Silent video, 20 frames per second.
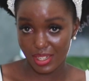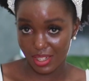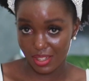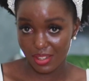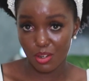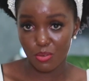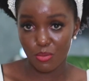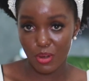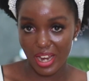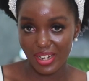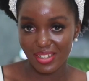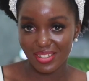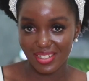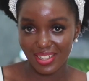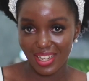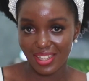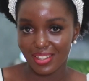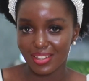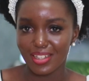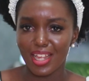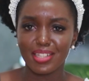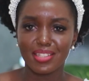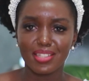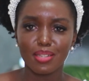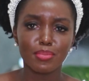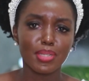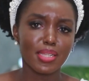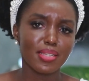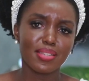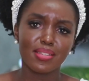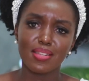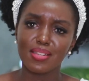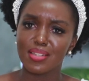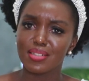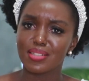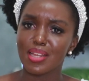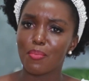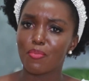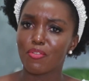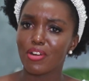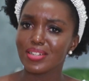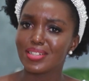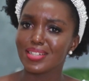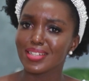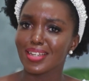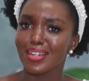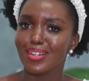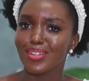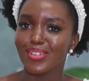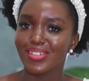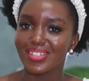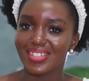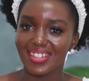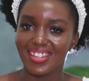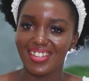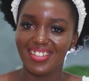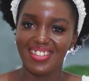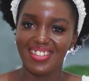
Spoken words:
another rant. I think this is, I'm ranting a lot.